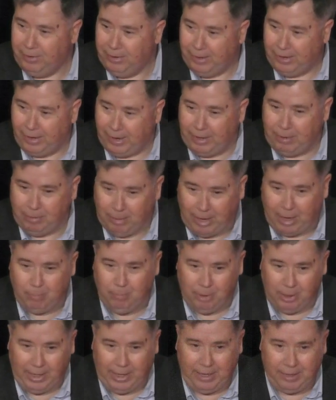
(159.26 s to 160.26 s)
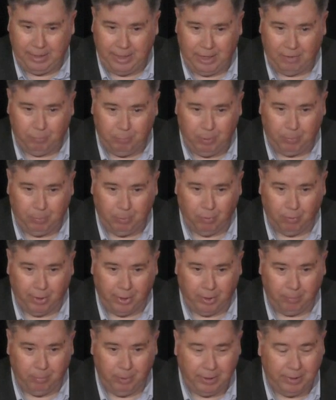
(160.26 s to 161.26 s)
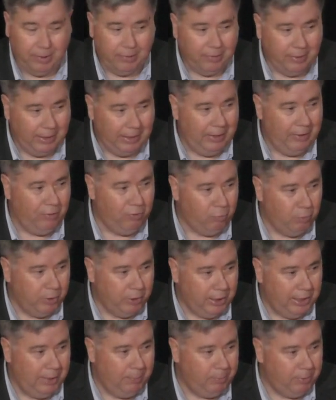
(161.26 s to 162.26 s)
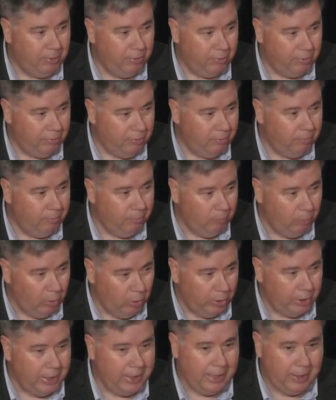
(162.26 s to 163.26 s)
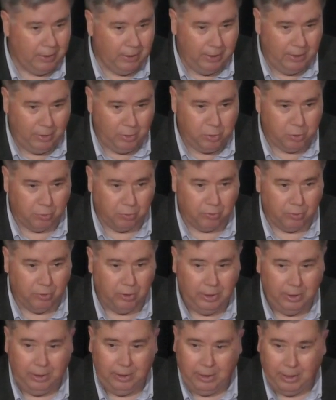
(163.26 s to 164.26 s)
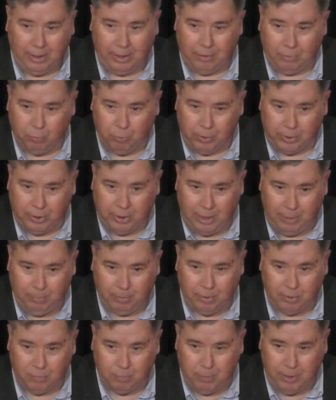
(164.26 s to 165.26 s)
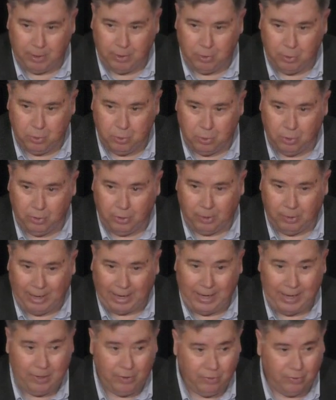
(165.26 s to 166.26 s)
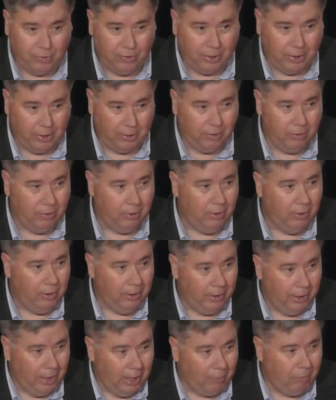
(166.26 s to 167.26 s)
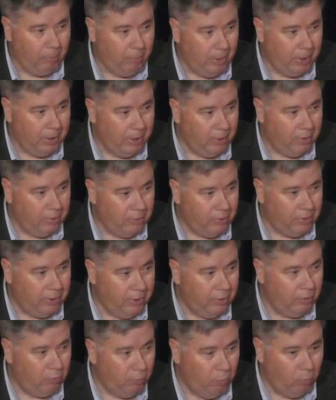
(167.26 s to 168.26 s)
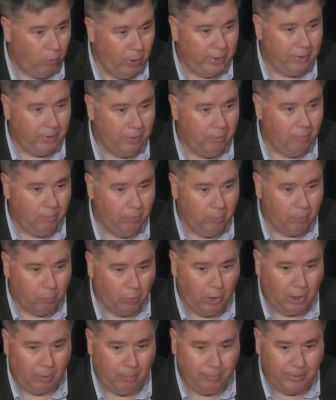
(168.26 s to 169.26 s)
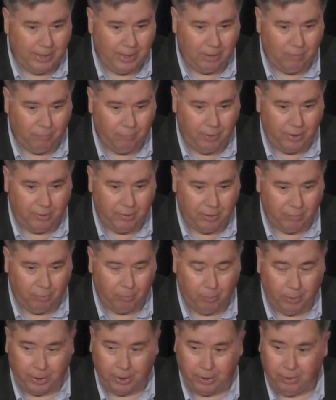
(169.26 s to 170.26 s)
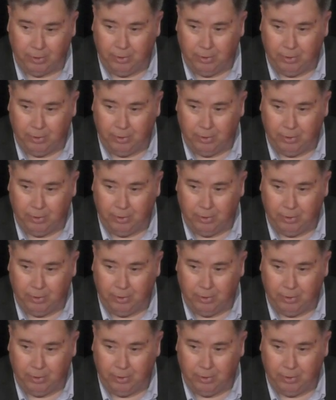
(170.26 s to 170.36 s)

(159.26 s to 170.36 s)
I, I'm glad to have people running because it is what keeps us looking at the issues and it's what keeps us making sure that I understand and everybody understands what the problems are that face everybody.